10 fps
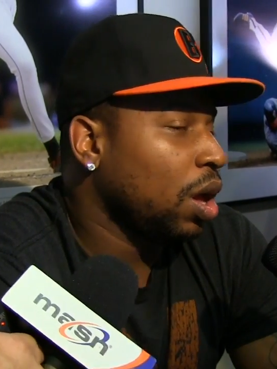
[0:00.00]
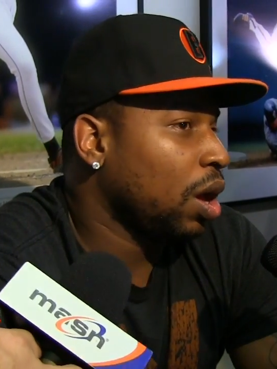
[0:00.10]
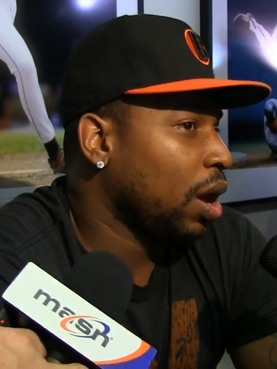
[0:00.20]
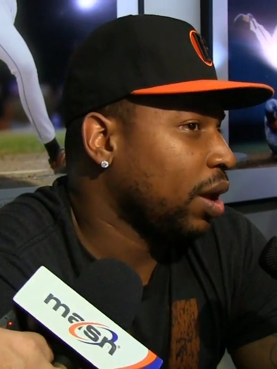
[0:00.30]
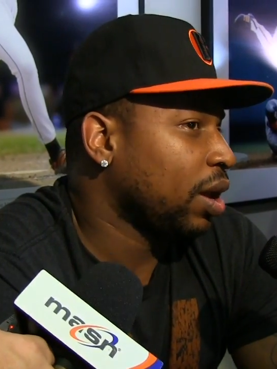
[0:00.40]
No,
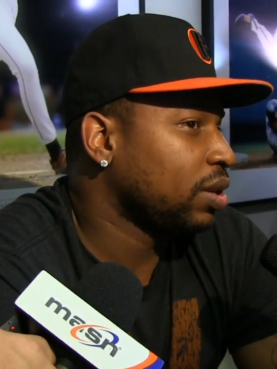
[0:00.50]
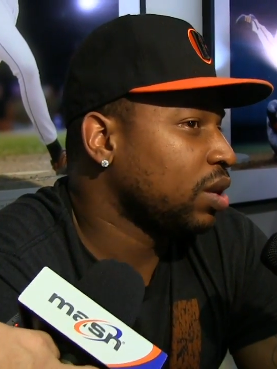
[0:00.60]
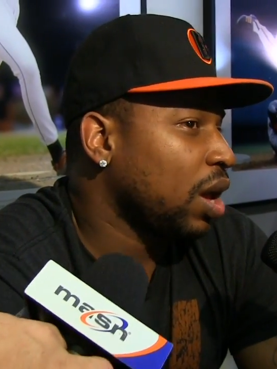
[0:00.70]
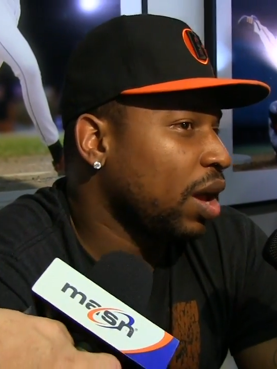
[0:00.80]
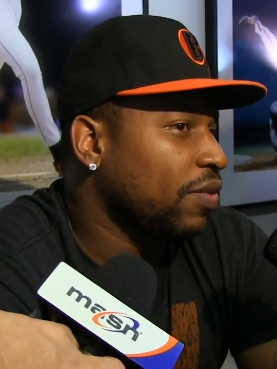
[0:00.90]
I, I,
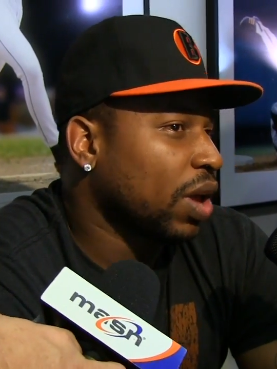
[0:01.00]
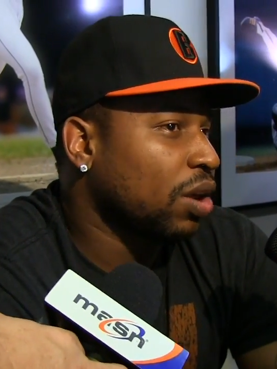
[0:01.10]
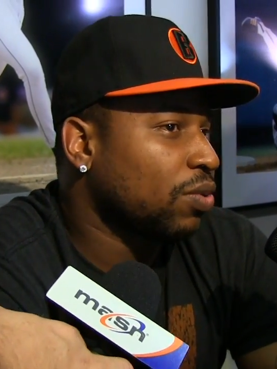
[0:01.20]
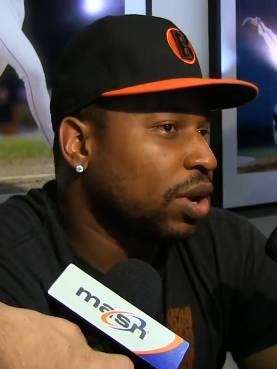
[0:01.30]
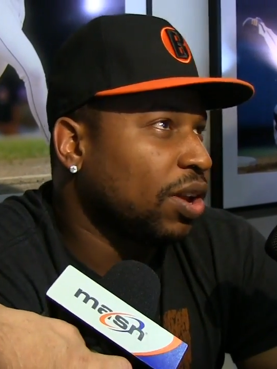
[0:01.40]
I, haven't got
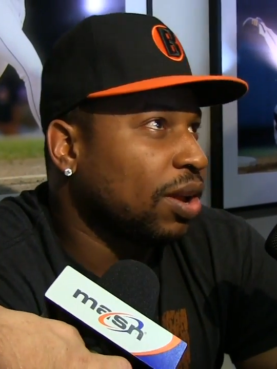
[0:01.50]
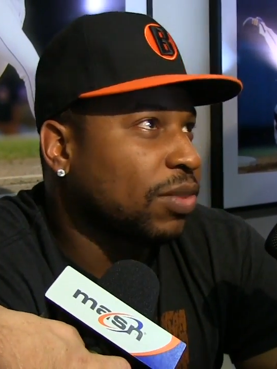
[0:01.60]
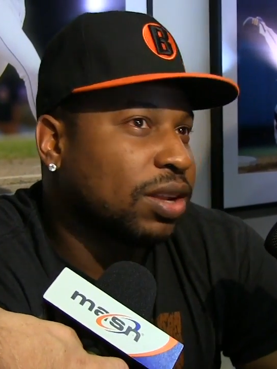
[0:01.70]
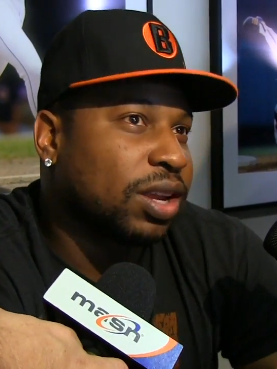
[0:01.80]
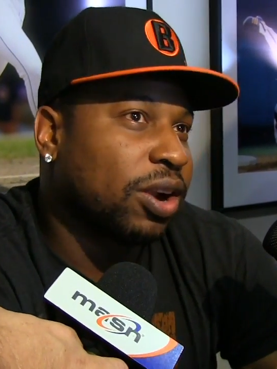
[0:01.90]
a ring. I'm
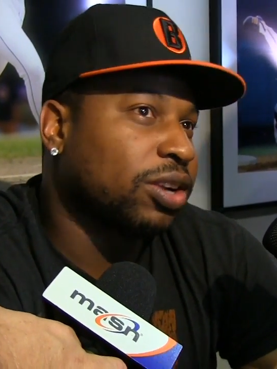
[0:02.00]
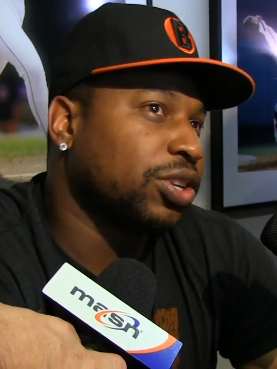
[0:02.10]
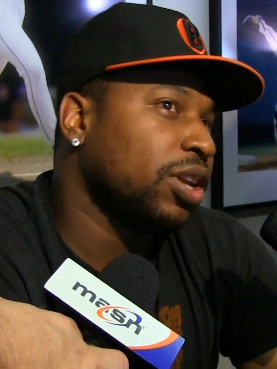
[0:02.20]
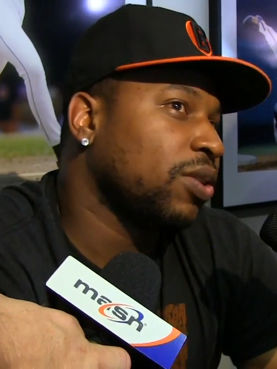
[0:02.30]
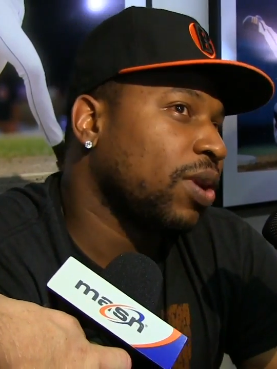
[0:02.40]
not Derek
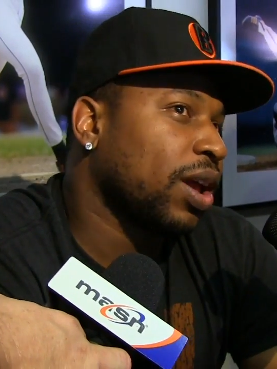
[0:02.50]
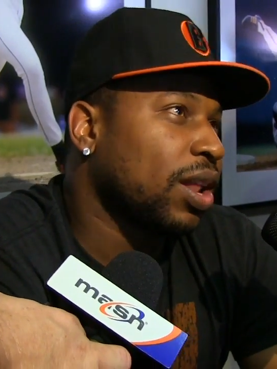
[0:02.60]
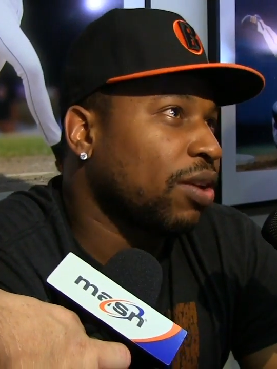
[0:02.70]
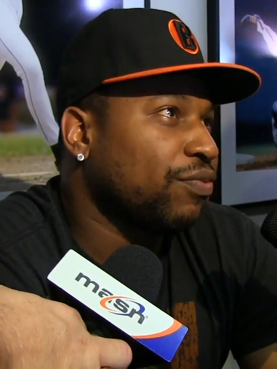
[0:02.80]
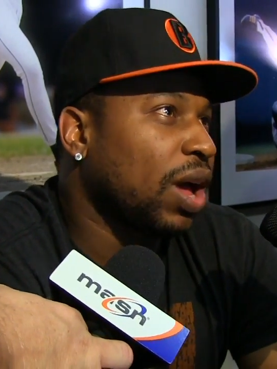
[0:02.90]
Jeter. I got
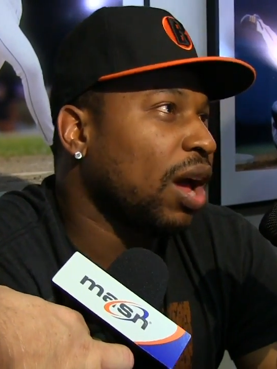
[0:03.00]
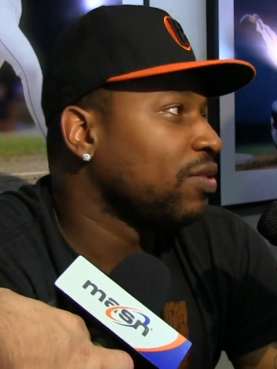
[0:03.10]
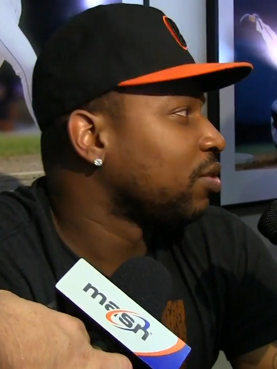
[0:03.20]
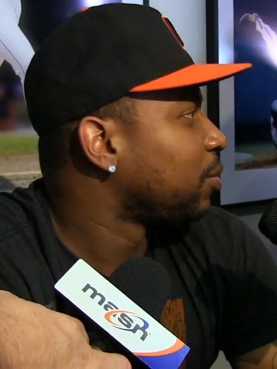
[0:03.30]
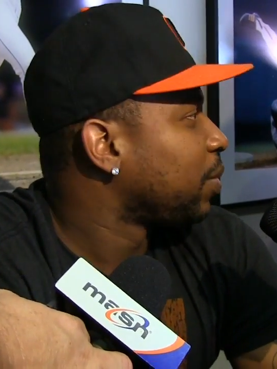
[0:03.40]
like five
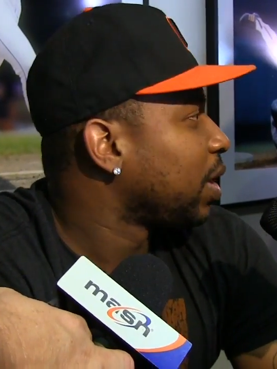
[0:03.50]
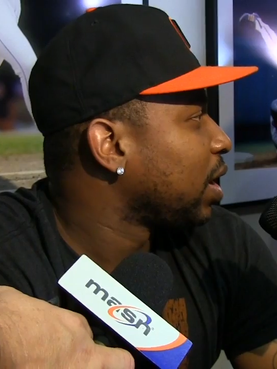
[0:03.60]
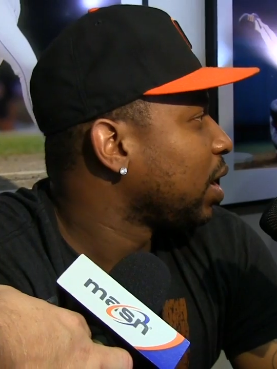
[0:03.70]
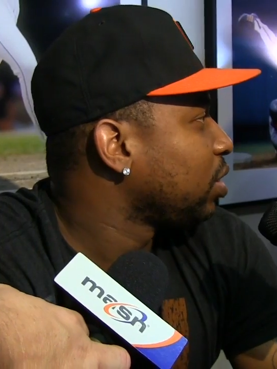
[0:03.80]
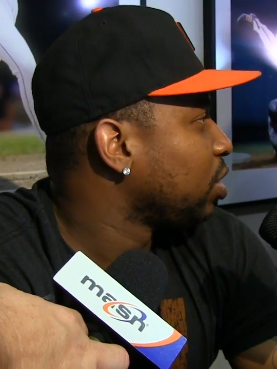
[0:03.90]
of them on my hand.